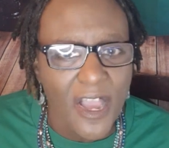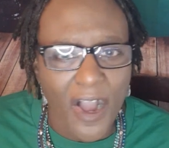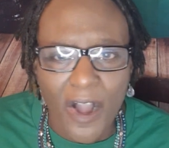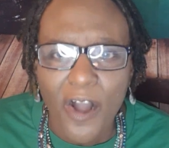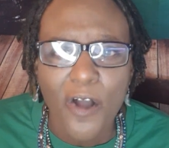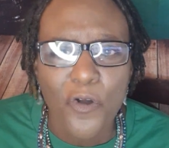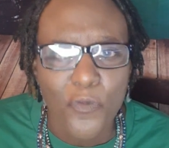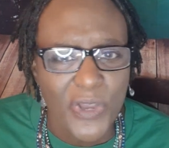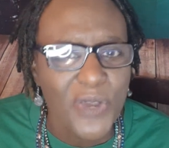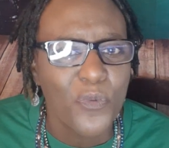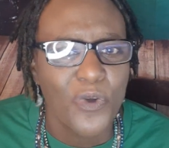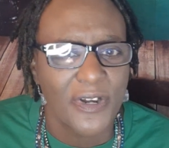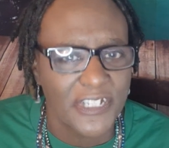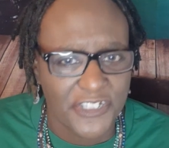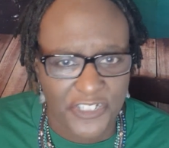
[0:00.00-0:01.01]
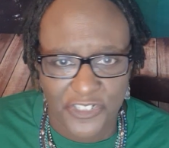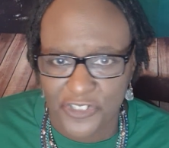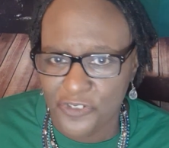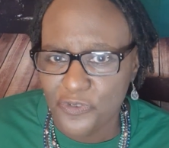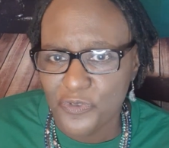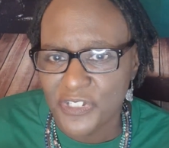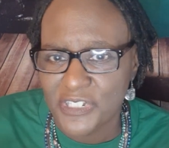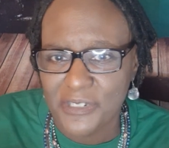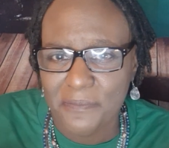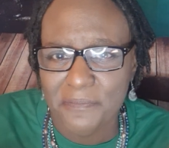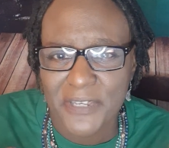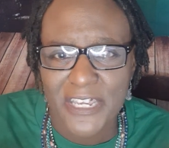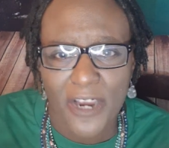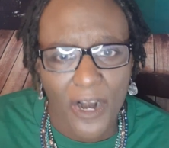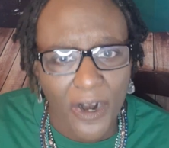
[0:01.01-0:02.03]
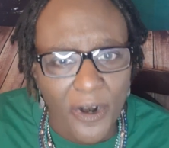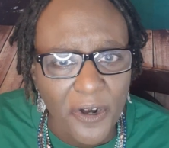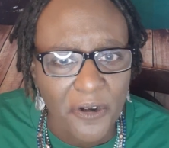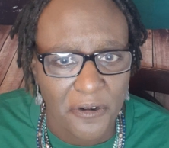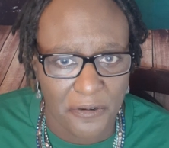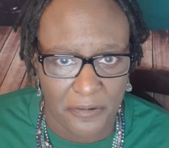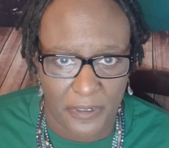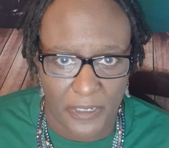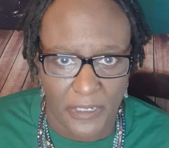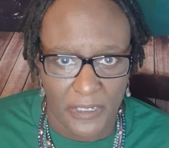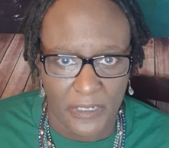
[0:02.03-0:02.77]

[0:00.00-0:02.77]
All we wanted to do was to be heard,